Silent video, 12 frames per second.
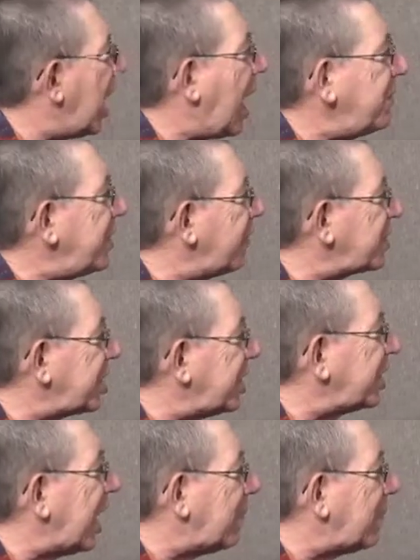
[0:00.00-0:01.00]
I've never seen
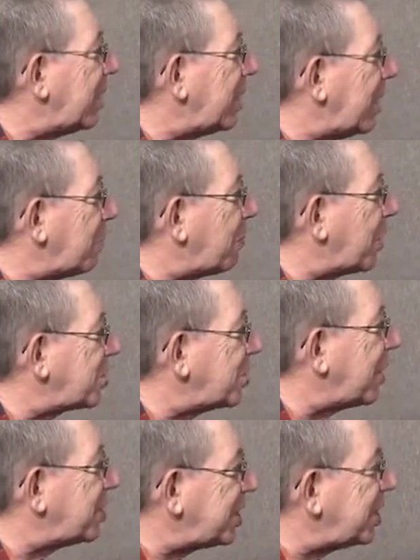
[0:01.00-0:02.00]
a game in
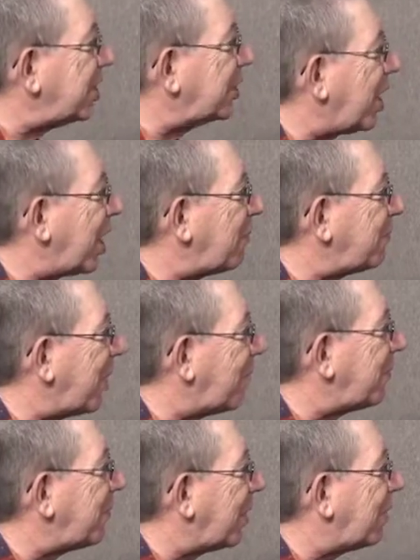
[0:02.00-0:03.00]
person. I've seen a lot
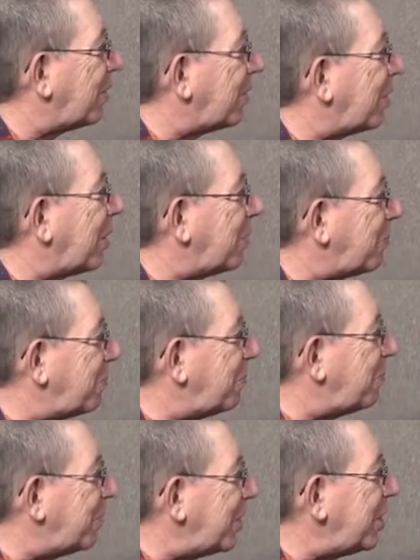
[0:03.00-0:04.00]
of
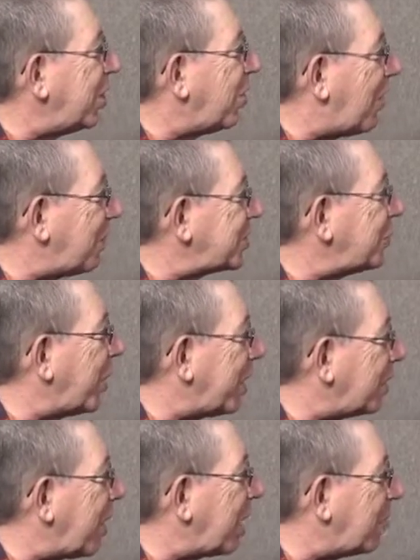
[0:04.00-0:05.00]
video. I've read
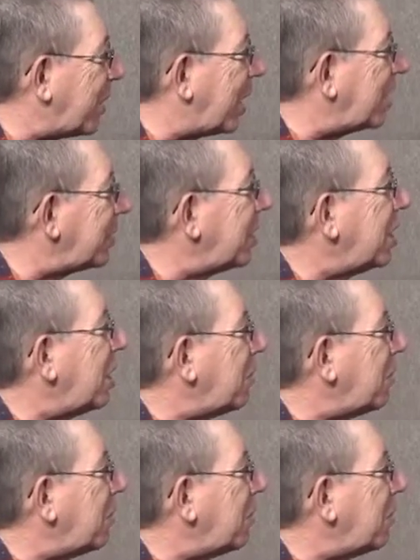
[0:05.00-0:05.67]
a lot about it.